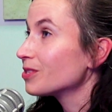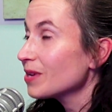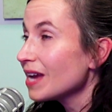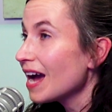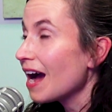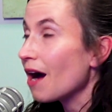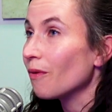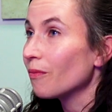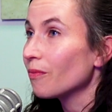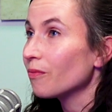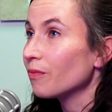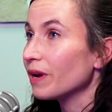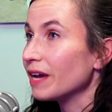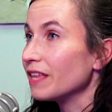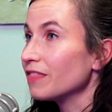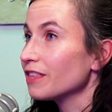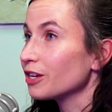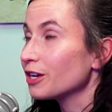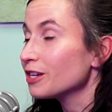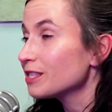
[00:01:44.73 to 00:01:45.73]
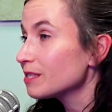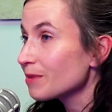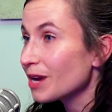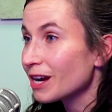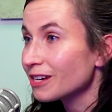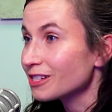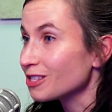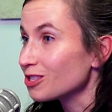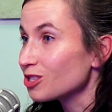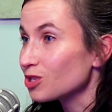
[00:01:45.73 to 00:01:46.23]
yeah, in the Good
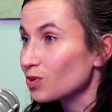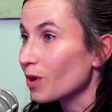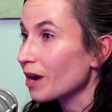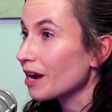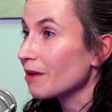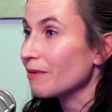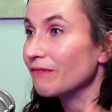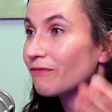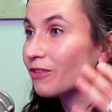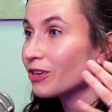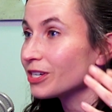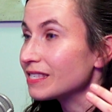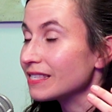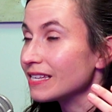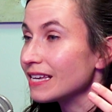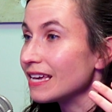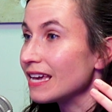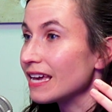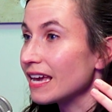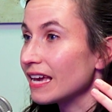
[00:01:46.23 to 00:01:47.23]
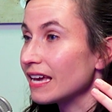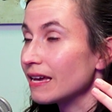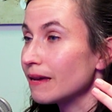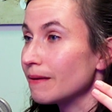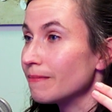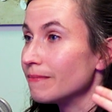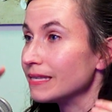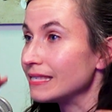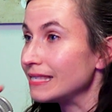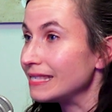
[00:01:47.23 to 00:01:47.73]
Samaritan story, we first see
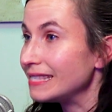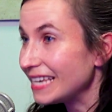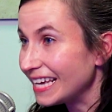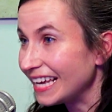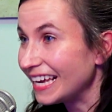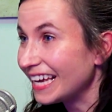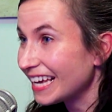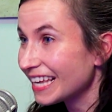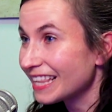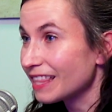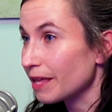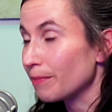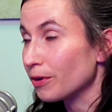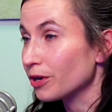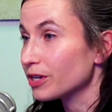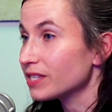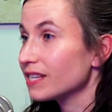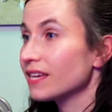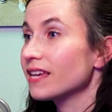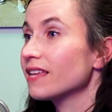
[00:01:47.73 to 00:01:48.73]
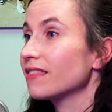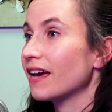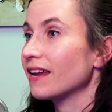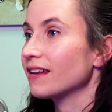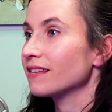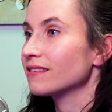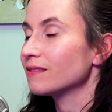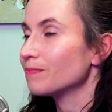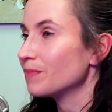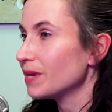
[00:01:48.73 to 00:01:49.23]
him see the person that
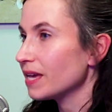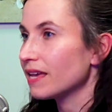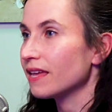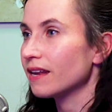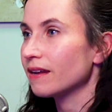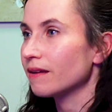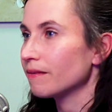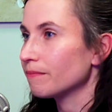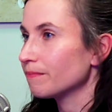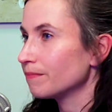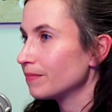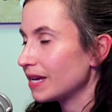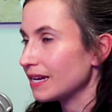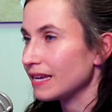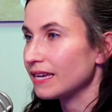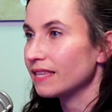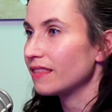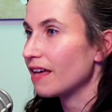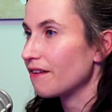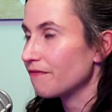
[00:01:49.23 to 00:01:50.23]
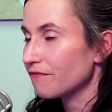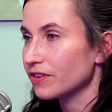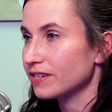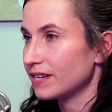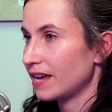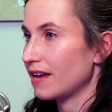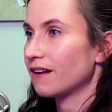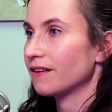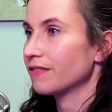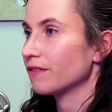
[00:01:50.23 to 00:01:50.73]
is beaten, bloodied, left for
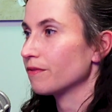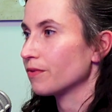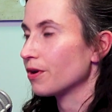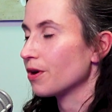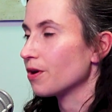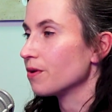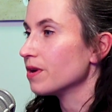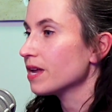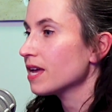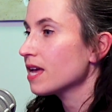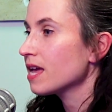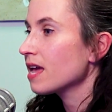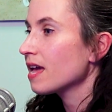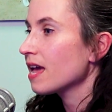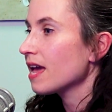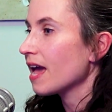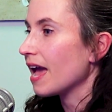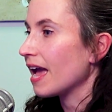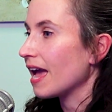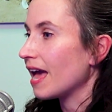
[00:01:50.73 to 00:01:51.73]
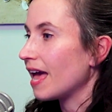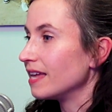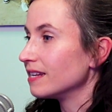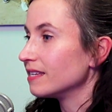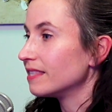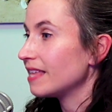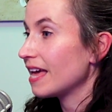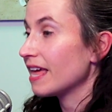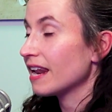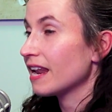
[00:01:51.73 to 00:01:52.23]
dead on the road. And
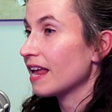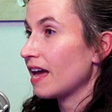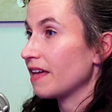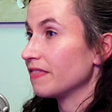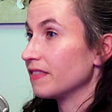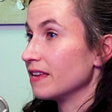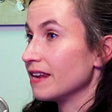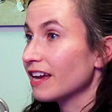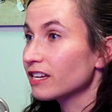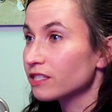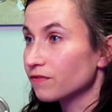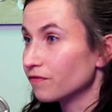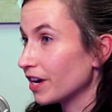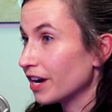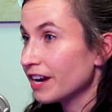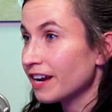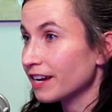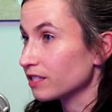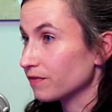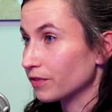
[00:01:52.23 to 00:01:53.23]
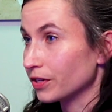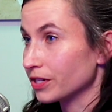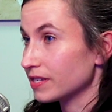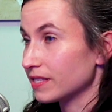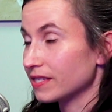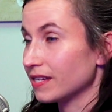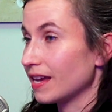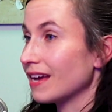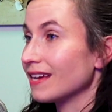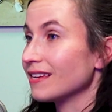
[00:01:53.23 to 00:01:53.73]
then the very next verse
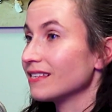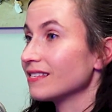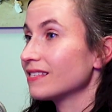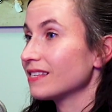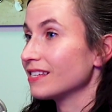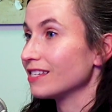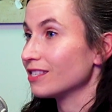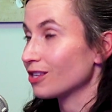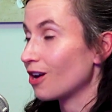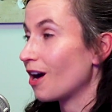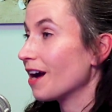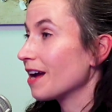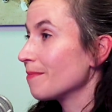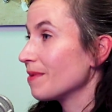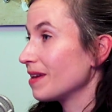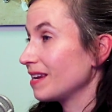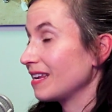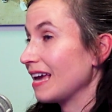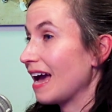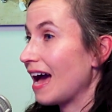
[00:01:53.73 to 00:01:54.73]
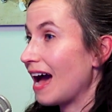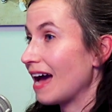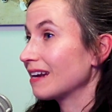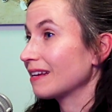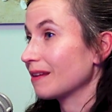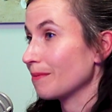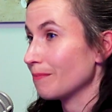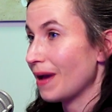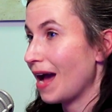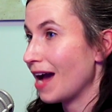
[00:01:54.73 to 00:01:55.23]
says he saw him and he
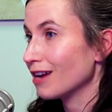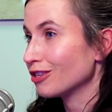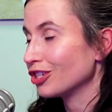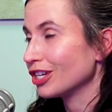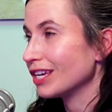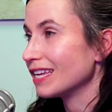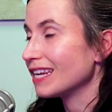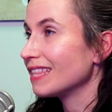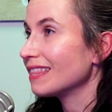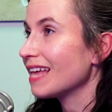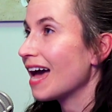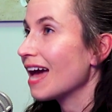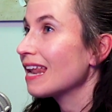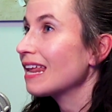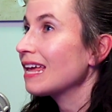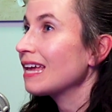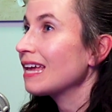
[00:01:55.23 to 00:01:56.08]
had compassion. And that